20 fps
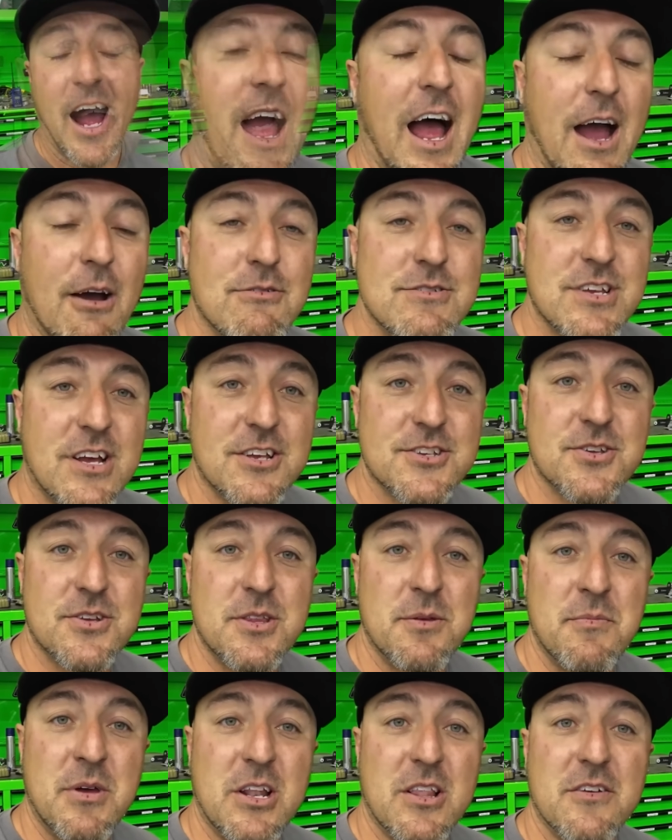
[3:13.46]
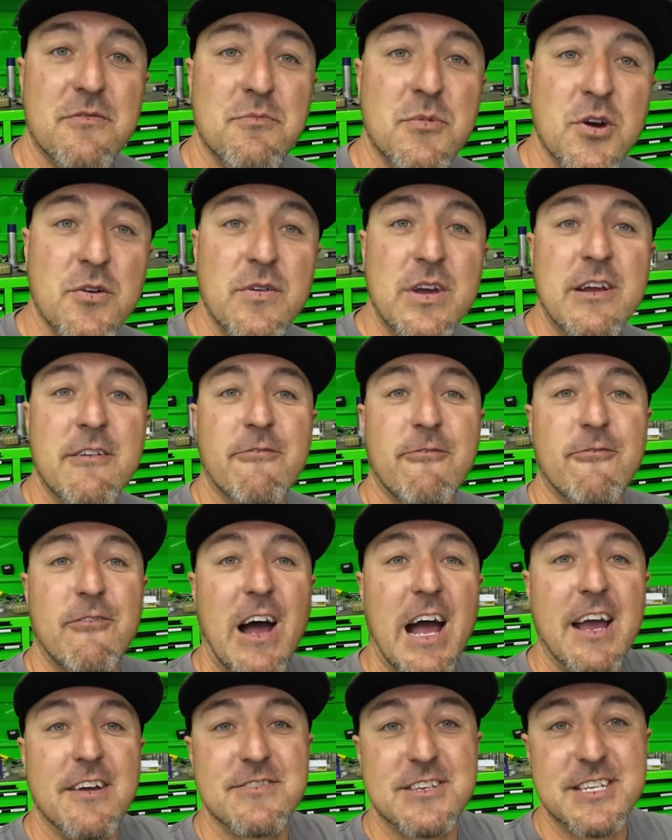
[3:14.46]
I was also in the middle of moving
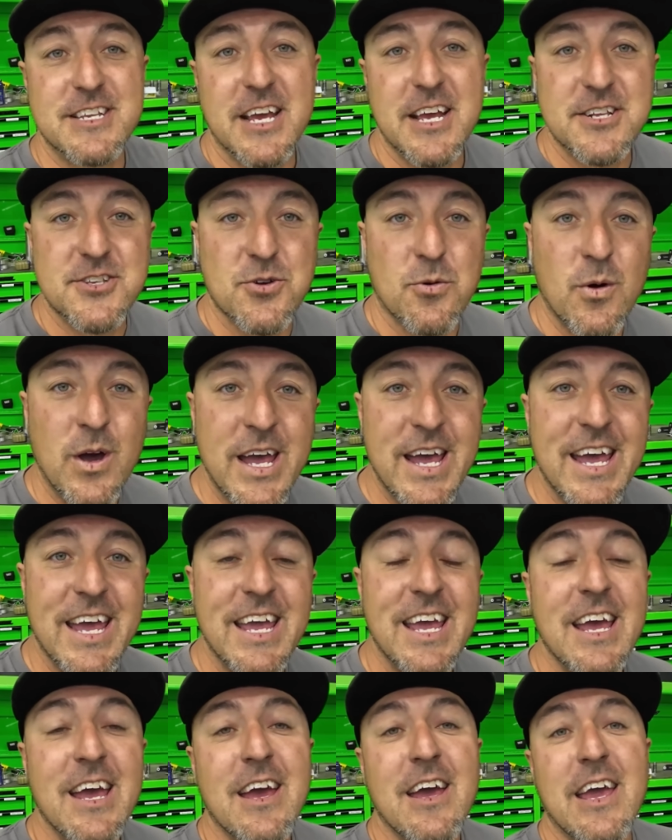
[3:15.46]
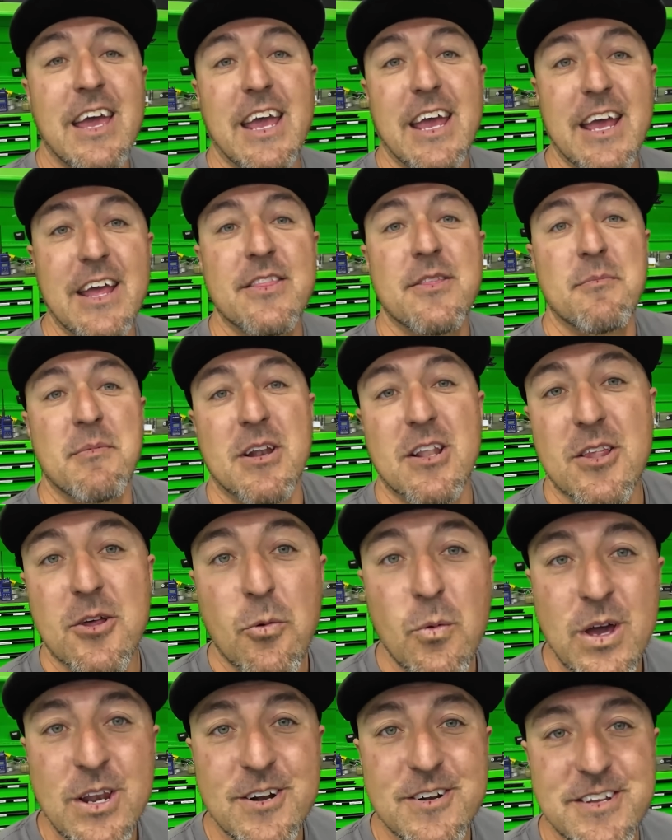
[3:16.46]
5 states away in the middle
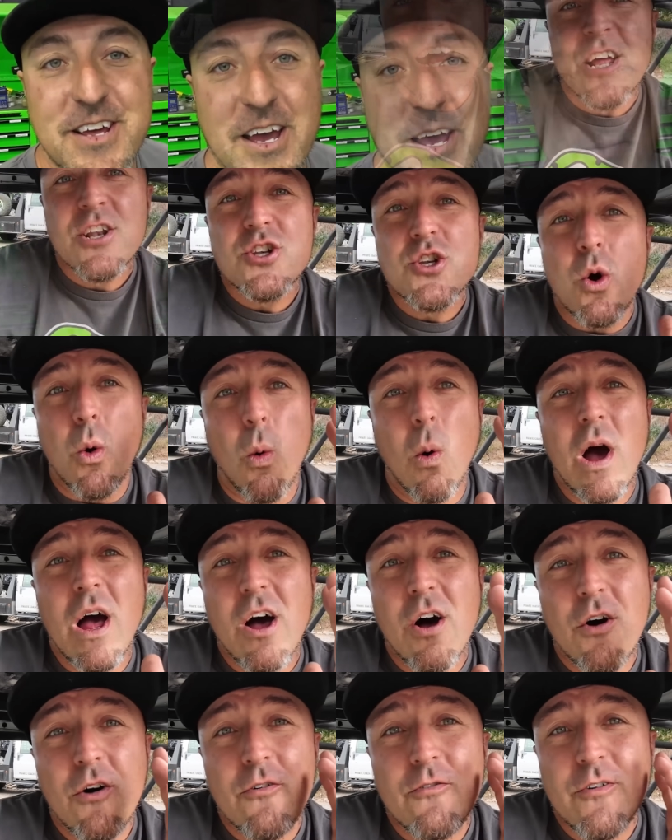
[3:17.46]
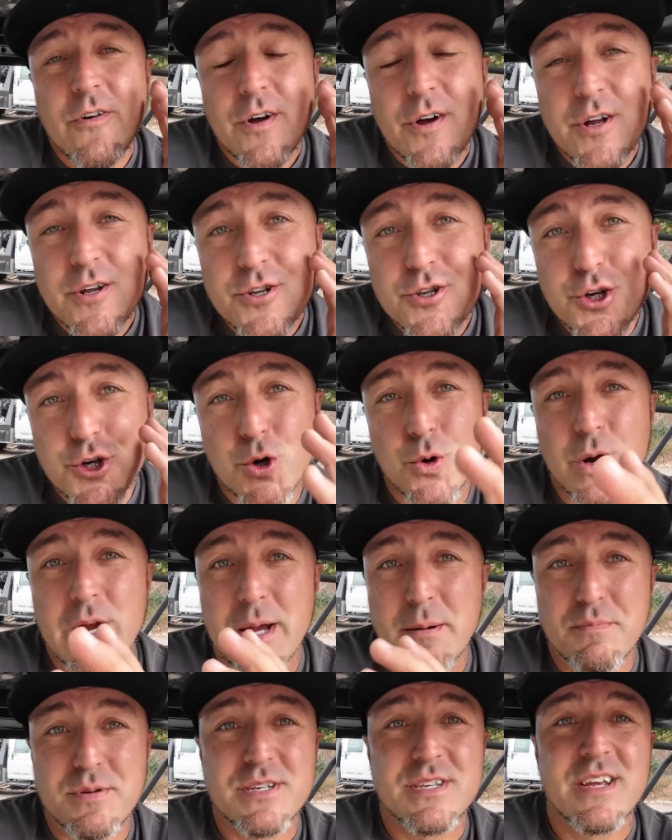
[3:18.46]
of wintertime. 12
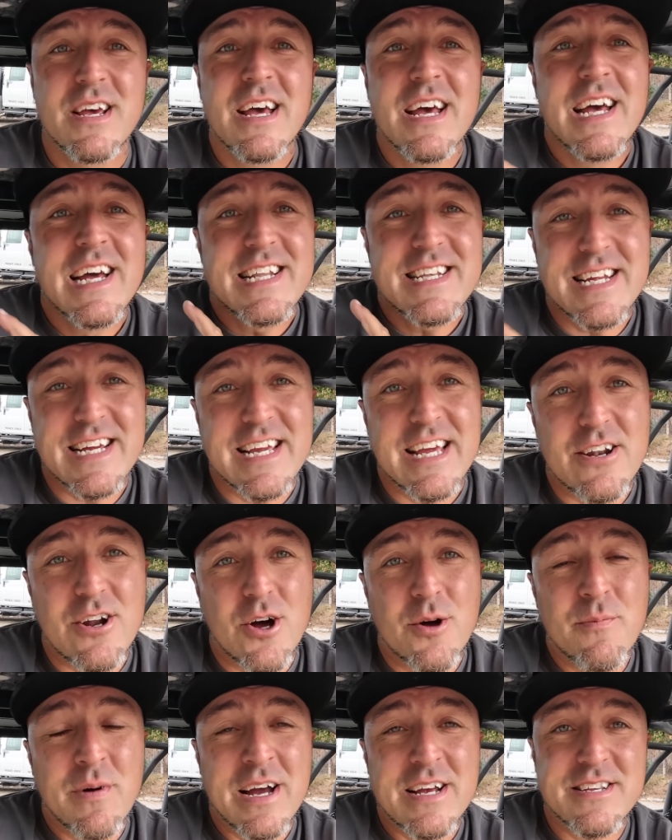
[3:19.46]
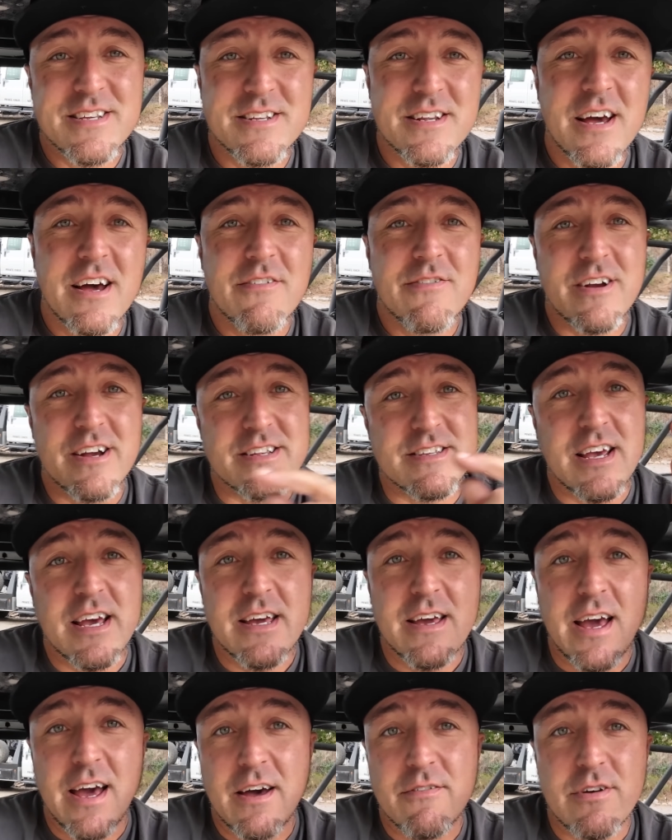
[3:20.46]
trips to get all my stuff, because
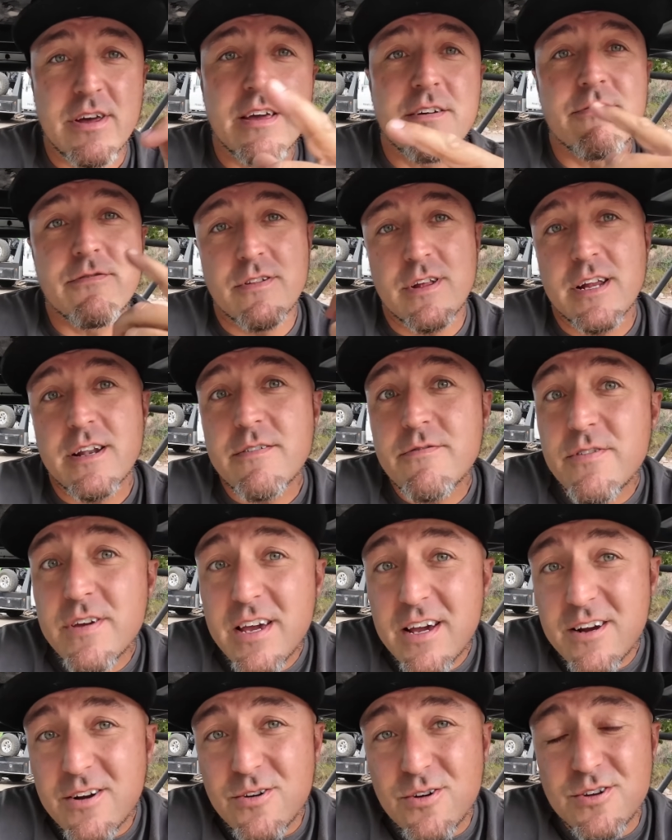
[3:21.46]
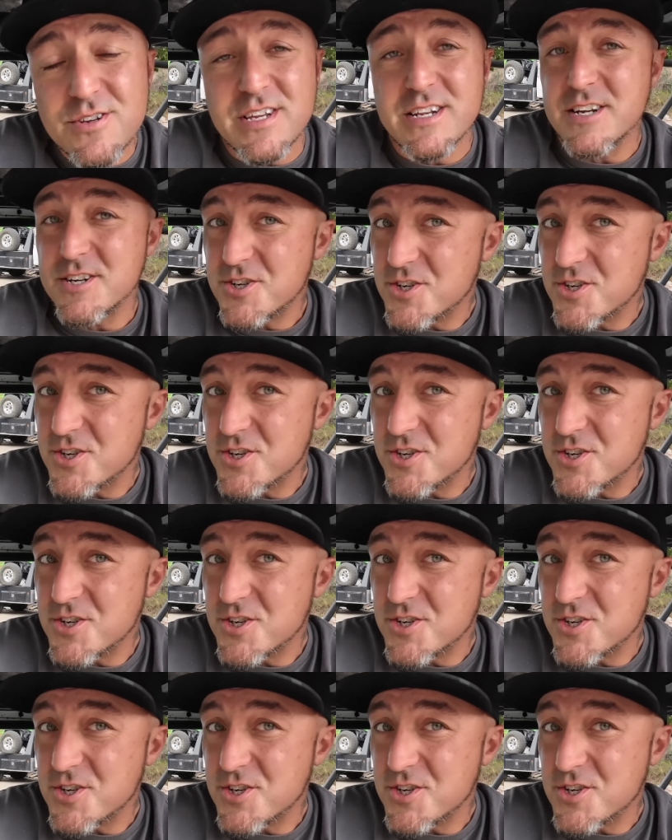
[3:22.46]
I have a fleet of vehicles and a